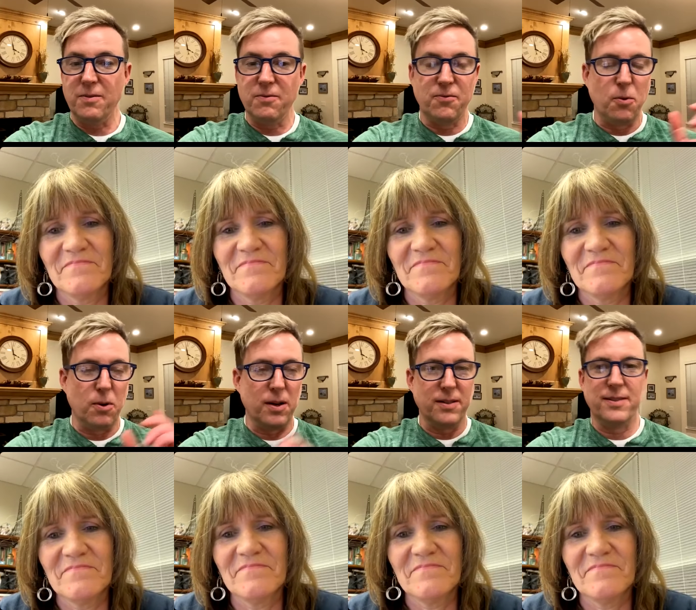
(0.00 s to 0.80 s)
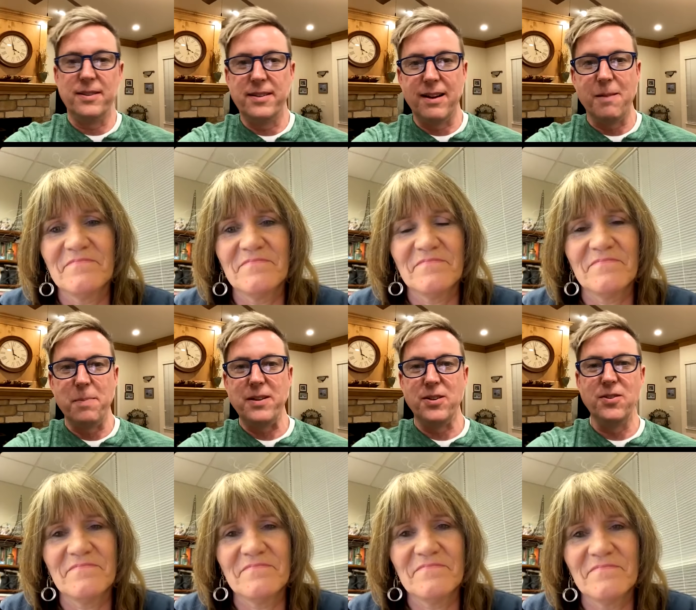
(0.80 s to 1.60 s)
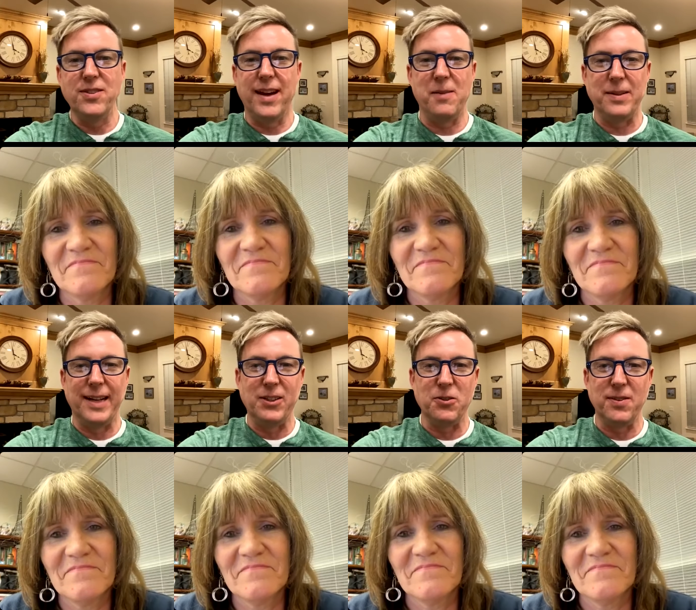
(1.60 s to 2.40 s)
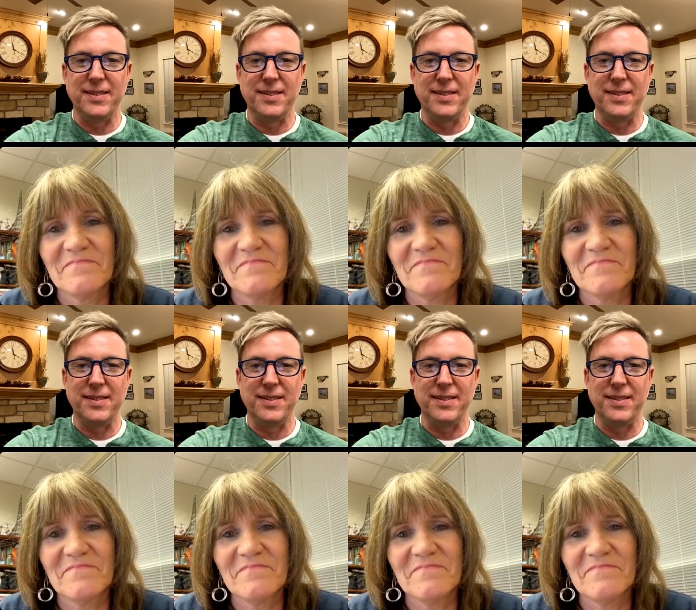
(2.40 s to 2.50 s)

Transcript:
Speaker 1: for Therapy Tuesday with Dr. Christy